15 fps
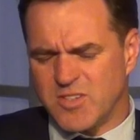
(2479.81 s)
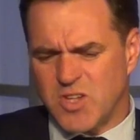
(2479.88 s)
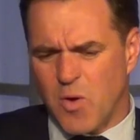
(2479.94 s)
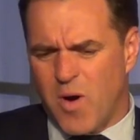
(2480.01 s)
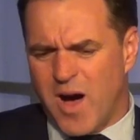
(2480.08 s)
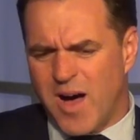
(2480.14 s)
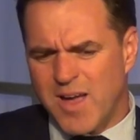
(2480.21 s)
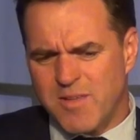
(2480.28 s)

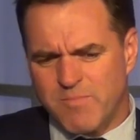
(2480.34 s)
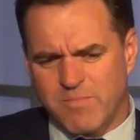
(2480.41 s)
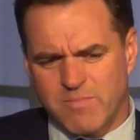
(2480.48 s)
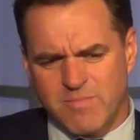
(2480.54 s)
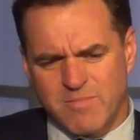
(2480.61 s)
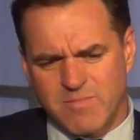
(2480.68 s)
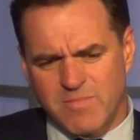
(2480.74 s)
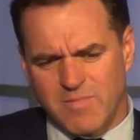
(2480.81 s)
So I
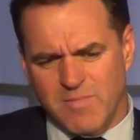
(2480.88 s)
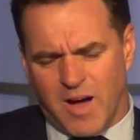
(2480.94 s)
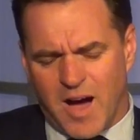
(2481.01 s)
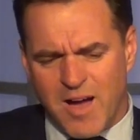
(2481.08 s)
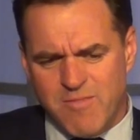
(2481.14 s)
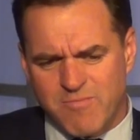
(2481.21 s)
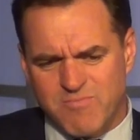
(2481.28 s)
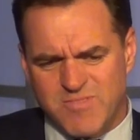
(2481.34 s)

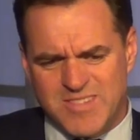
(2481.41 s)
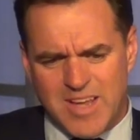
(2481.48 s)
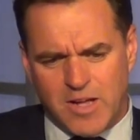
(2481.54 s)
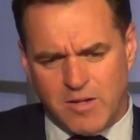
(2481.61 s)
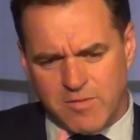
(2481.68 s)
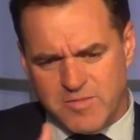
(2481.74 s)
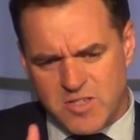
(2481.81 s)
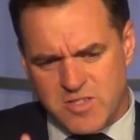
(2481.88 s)
I've
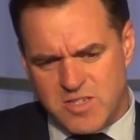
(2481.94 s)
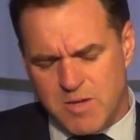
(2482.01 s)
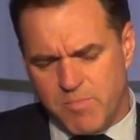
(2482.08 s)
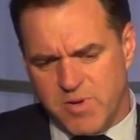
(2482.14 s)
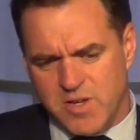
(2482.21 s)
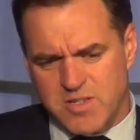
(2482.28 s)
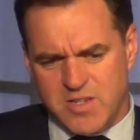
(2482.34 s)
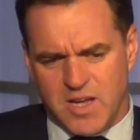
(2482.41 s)
delved as
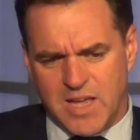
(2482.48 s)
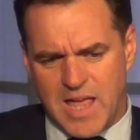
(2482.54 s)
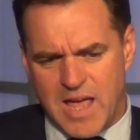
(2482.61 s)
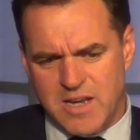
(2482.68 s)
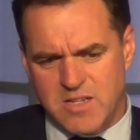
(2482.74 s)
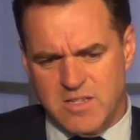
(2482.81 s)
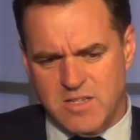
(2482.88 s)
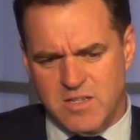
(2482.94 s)
deeply as I
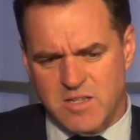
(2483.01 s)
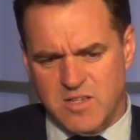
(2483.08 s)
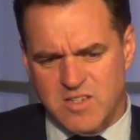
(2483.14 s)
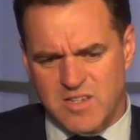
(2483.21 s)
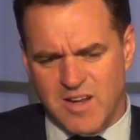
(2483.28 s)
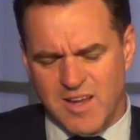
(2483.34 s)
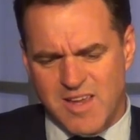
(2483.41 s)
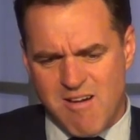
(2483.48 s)
can into
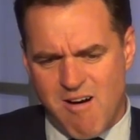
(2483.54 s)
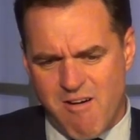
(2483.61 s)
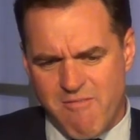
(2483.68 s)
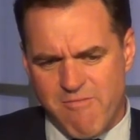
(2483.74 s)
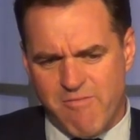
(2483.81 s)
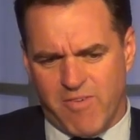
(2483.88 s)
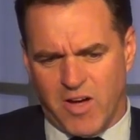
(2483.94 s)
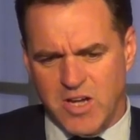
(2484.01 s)
this, and I
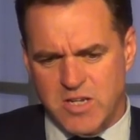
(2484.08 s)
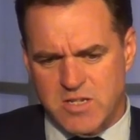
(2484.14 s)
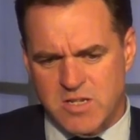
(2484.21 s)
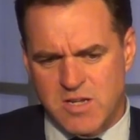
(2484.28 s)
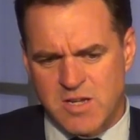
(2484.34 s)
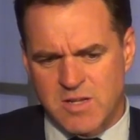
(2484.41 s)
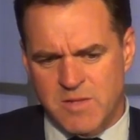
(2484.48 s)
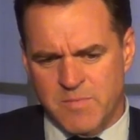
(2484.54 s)
can't
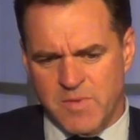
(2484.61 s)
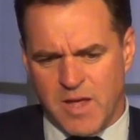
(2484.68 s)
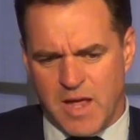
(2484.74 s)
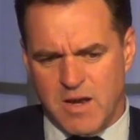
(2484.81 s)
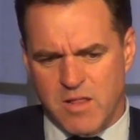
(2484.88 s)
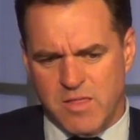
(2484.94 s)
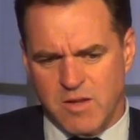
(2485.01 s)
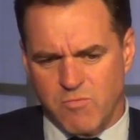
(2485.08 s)
find
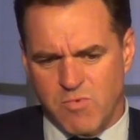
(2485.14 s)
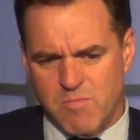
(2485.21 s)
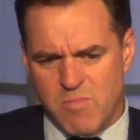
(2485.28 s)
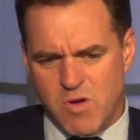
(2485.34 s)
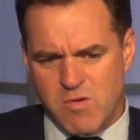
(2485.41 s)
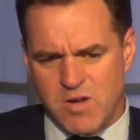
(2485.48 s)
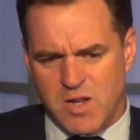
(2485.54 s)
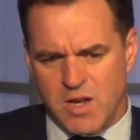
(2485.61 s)
anything
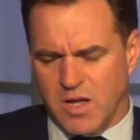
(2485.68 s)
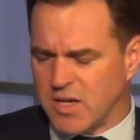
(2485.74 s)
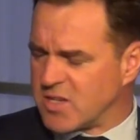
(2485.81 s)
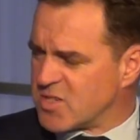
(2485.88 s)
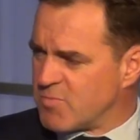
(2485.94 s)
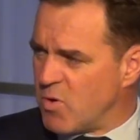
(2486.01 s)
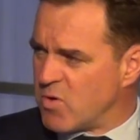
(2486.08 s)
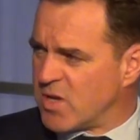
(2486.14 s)
remotely like
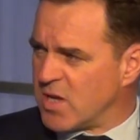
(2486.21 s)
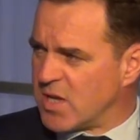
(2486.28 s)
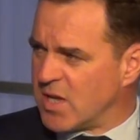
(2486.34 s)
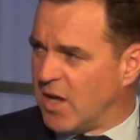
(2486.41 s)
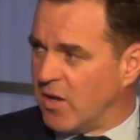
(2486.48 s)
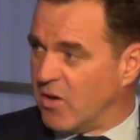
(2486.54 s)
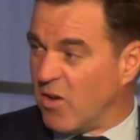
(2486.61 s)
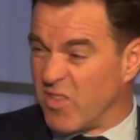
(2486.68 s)
a smoking
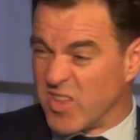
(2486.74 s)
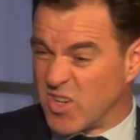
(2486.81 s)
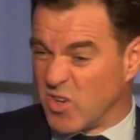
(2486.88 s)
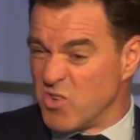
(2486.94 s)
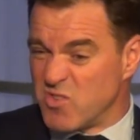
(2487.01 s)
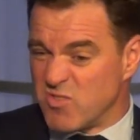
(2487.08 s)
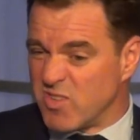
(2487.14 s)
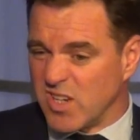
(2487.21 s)
gun. On the
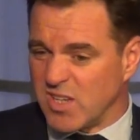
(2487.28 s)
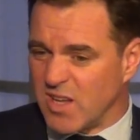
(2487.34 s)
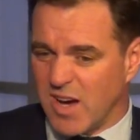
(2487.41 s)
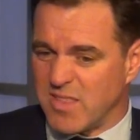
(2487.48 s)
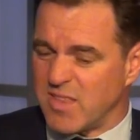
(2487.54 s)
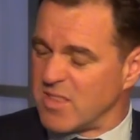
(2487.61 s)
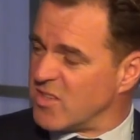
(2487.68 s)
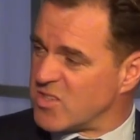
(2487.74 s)
contrary,
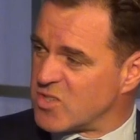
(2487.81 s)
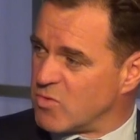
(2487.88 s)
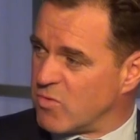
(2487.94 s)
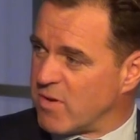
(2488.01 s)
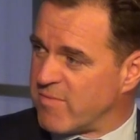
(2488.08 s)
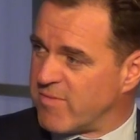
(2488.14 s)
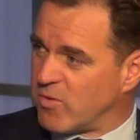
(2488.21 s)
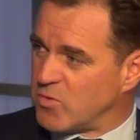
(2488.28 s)
I think the
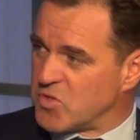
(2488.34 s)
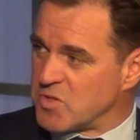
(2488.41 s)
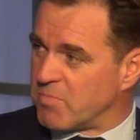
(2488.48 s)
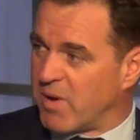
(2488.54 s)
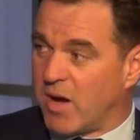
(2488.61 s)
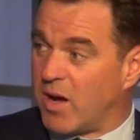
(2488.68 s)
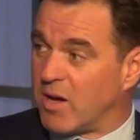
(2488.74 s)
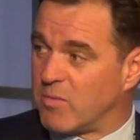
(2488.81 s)
story falls
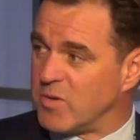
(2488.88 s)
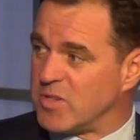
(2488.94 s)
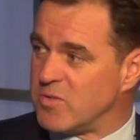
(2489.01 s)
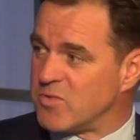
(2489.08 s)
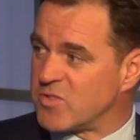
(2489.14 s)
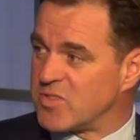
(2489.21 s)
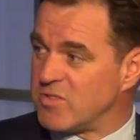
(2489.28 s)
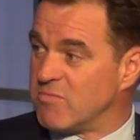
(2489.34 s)
apart when
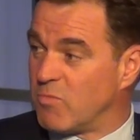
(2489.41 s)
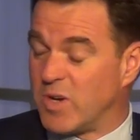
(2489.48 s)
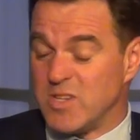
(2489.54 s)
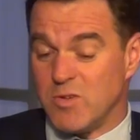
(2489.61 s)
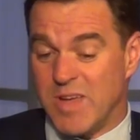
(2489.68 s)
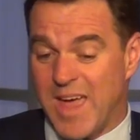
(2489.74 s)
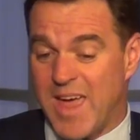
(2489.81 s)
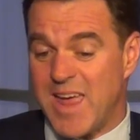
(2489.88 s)
you, when
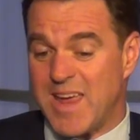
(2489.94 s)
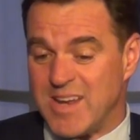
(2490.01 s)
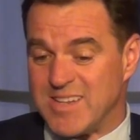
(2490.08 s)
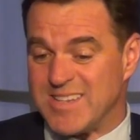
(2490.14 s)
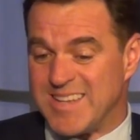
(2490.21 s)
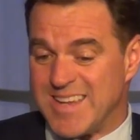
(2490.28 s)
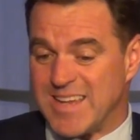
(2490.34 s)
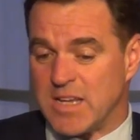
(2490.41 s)
you A,
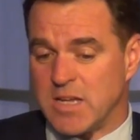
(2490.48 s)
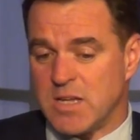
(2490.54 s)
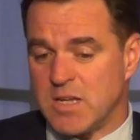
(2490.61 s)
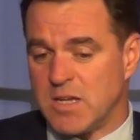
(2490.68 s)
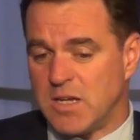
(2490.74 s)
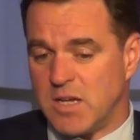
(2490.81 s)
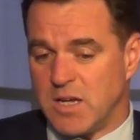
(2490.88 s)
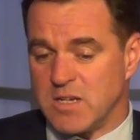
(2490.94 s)
dig
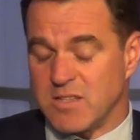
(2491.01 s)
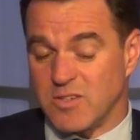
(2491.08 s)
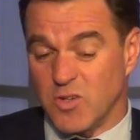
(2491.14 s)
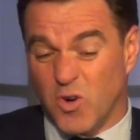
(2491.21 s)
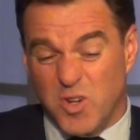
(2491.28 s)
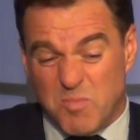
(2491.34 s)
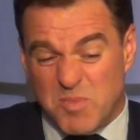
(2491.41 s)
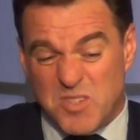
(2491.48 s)
into the
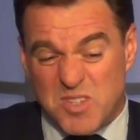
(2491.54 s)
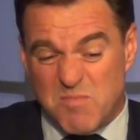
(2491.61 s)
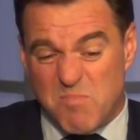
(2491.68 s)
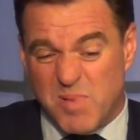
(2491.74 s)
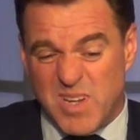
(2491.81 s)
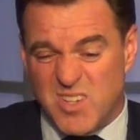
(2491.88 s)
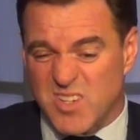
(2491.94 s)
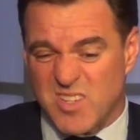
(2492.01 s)
documents, and
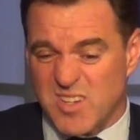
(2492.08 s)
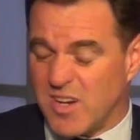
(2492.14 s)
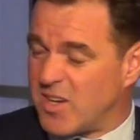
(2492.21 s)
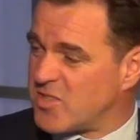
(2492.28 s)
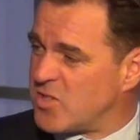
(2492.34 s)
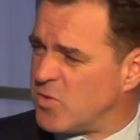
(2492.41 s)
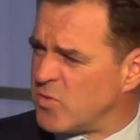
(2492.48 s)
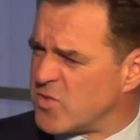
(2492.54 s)
B, just
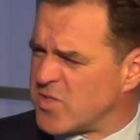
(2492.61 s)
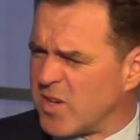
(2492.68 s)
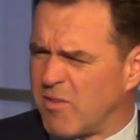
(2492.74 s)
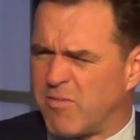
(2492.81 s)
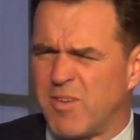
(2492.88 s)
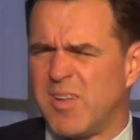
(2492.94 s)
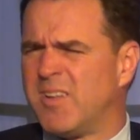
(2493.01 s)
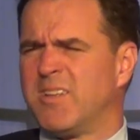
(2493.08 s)
ask
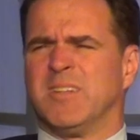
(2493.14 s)
yourself,